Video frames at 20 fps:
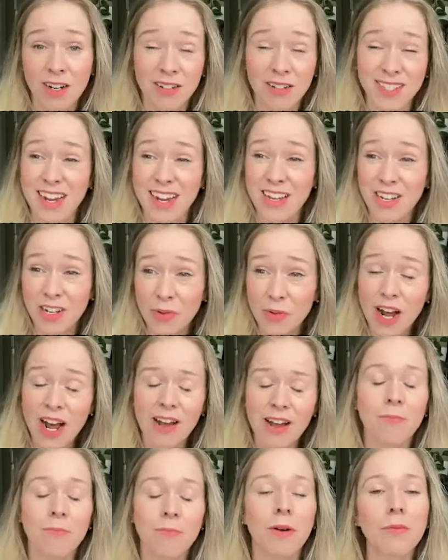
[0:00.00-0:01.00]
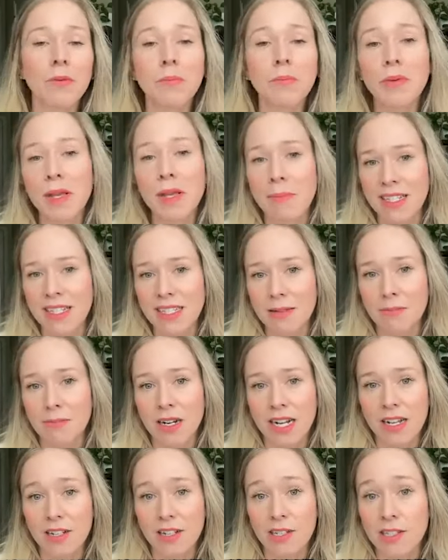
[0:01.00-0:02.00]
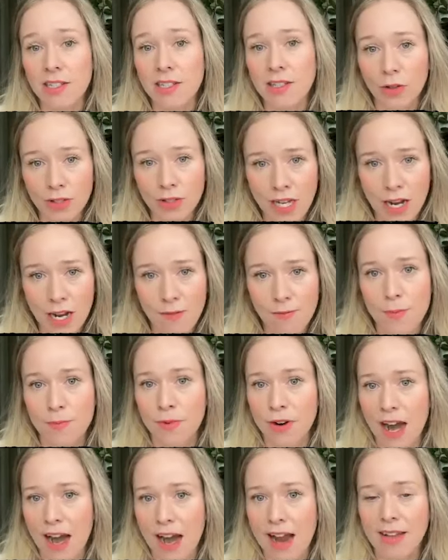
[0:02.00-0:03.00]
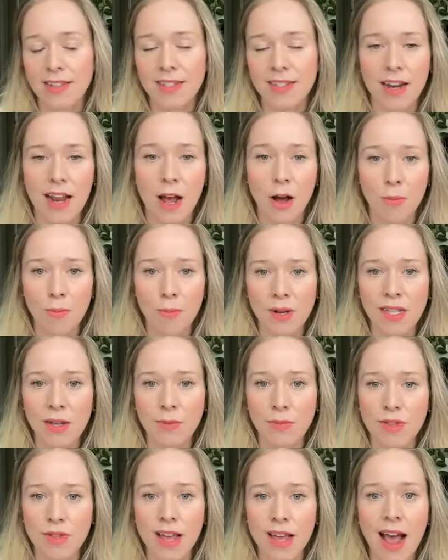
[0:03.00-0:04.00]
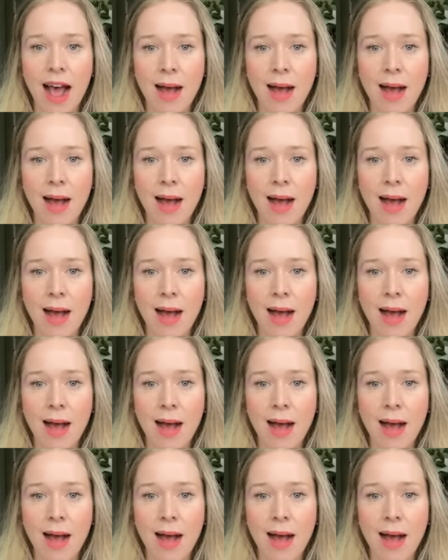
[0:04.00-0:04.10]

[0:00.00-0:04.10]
I was like, you know what? I could probably make some money consulting for brands and helping them with their